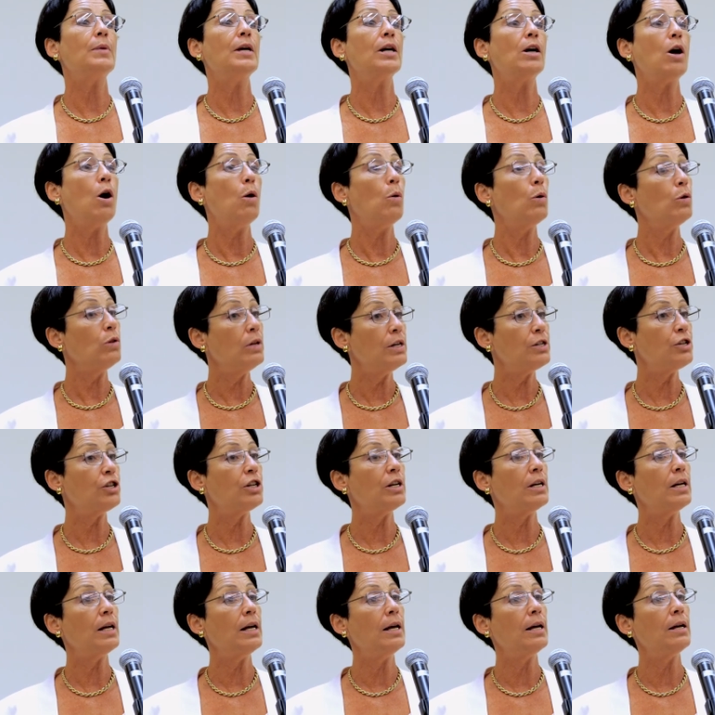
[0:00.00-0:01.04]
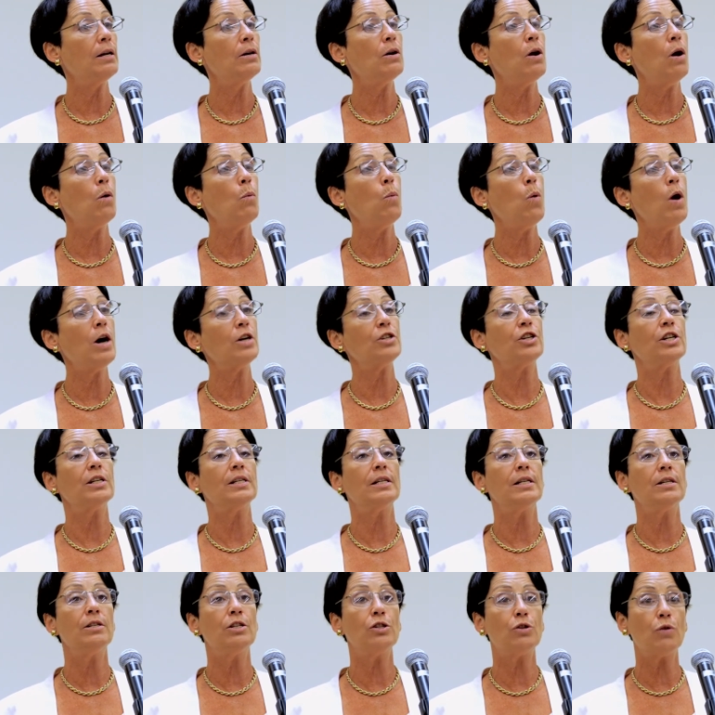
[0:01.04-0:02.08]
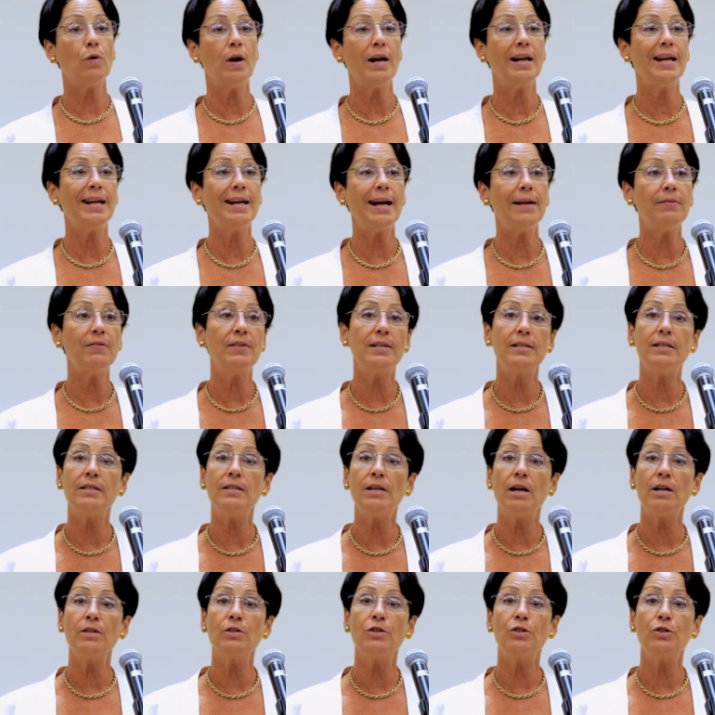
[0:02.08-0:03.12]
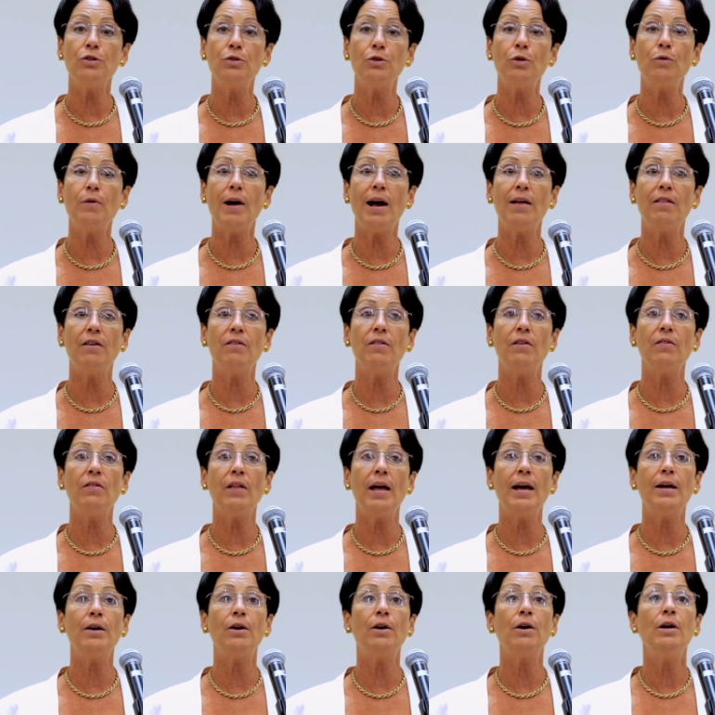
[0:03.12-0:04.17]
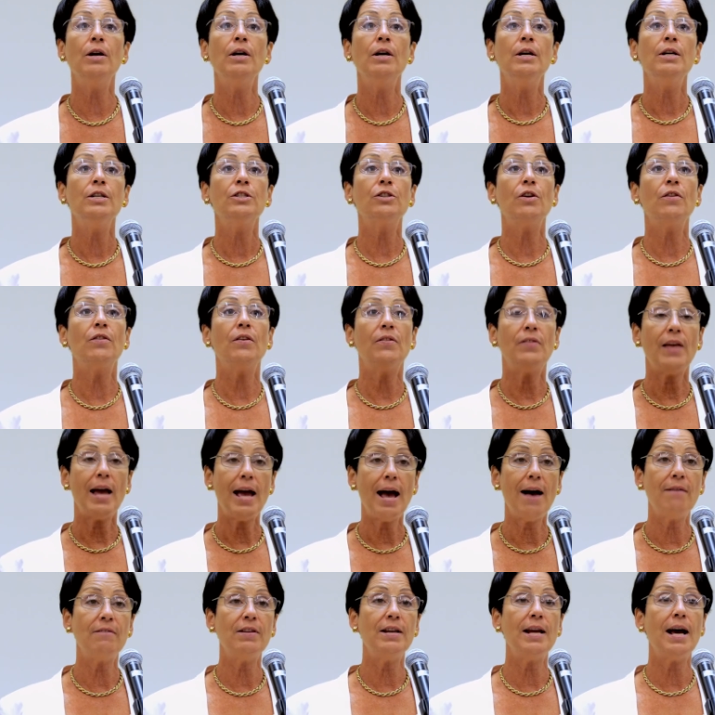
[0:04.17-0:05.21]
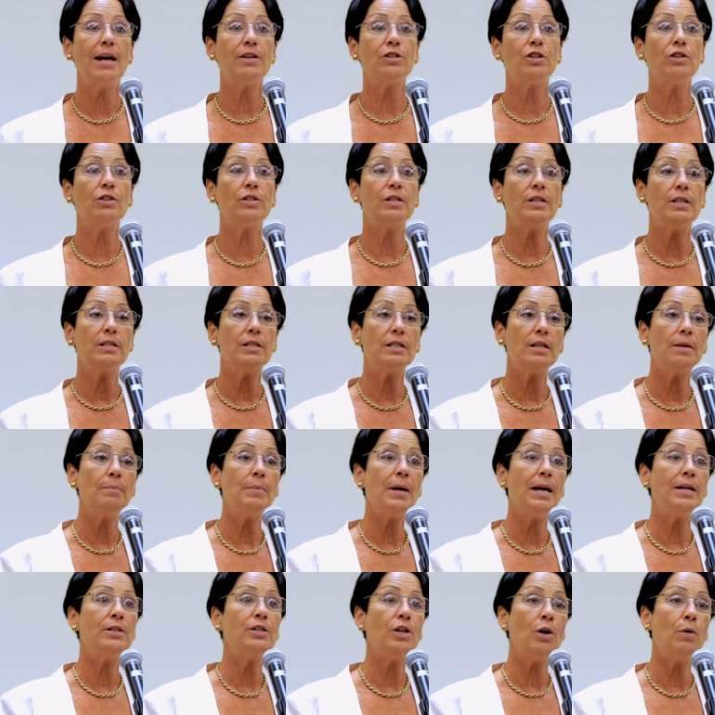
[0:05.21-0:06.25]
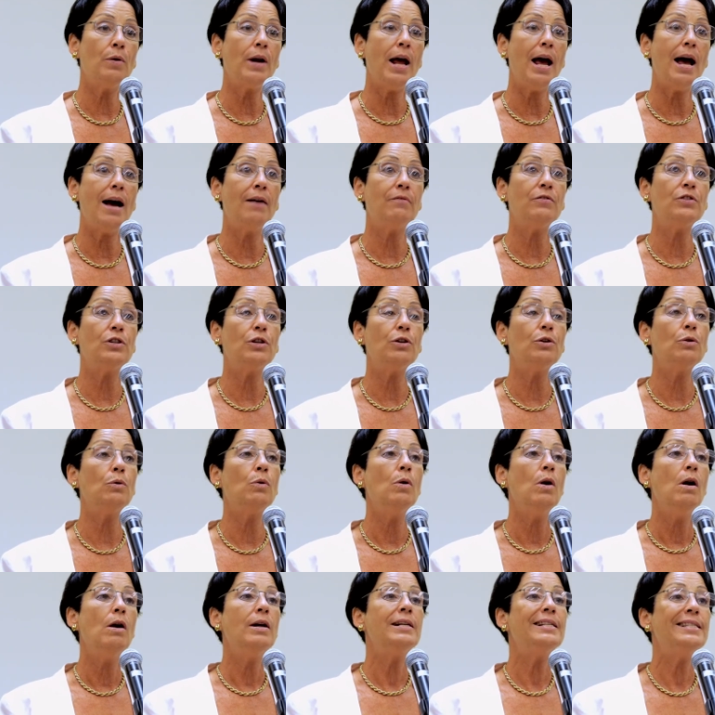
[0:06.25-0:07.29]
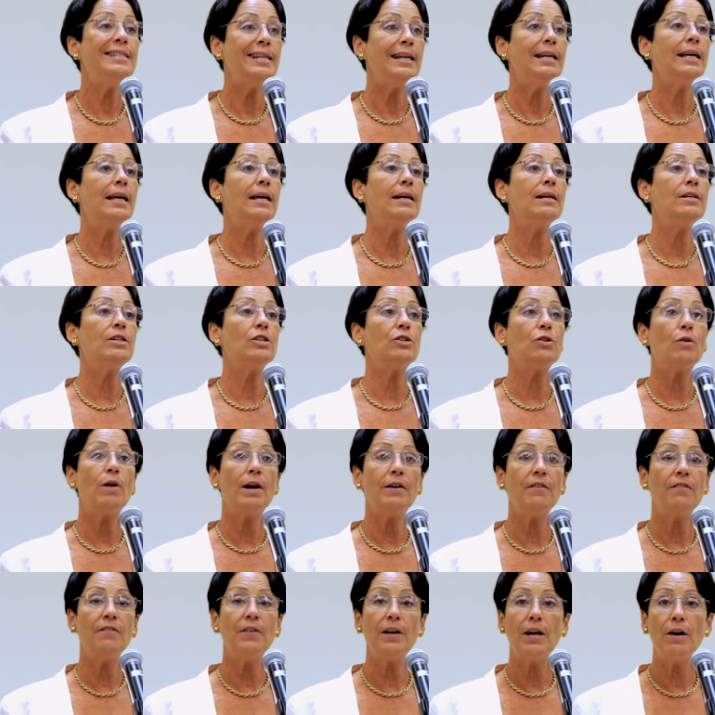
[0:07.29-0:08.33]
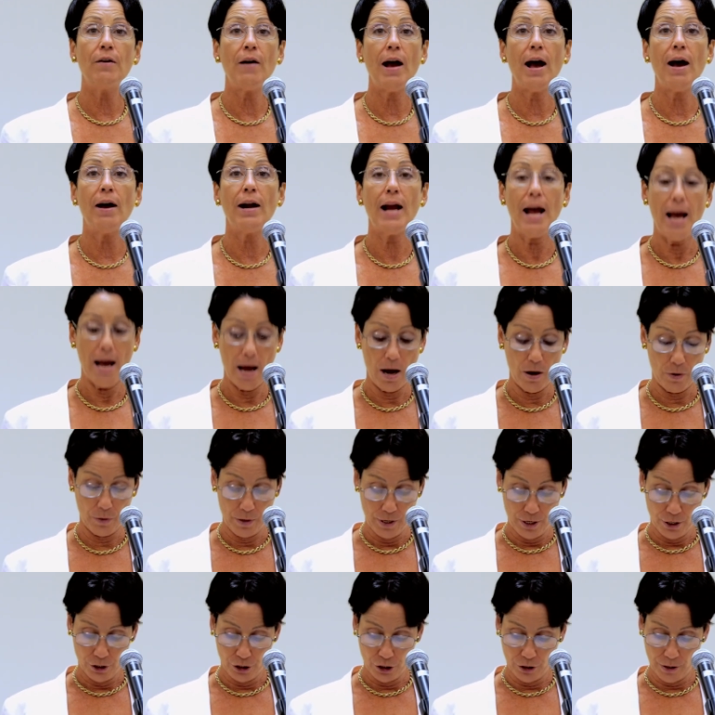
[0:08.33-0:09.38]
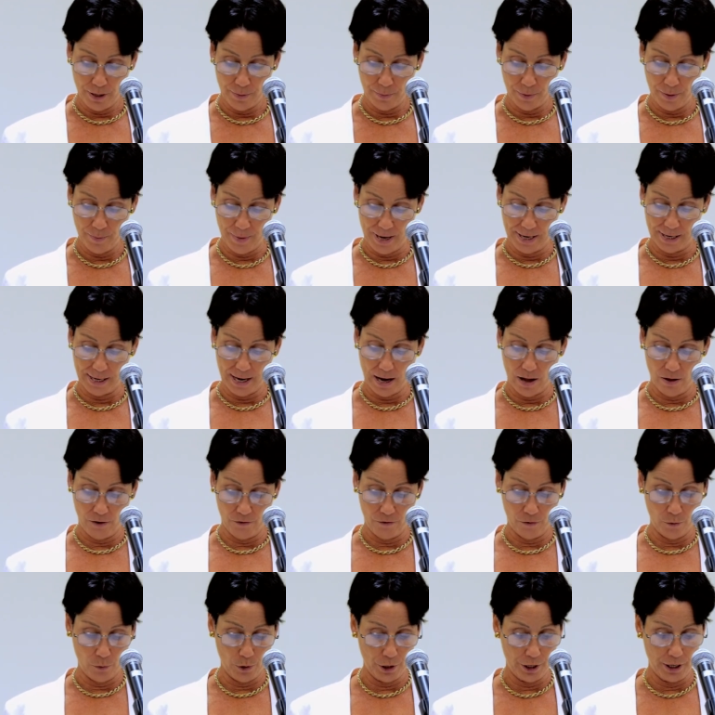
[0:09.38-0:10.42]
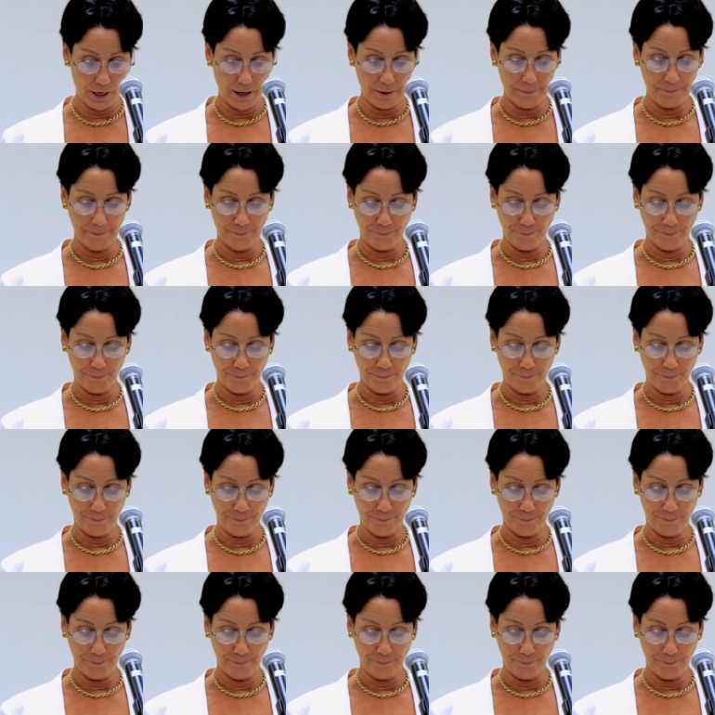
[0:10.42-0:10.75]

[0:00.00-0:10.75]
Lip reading: coalition in Washington to try to get this done sooner rather than later so that they have a national system and don't have to dig in to try to figure out how to implement California.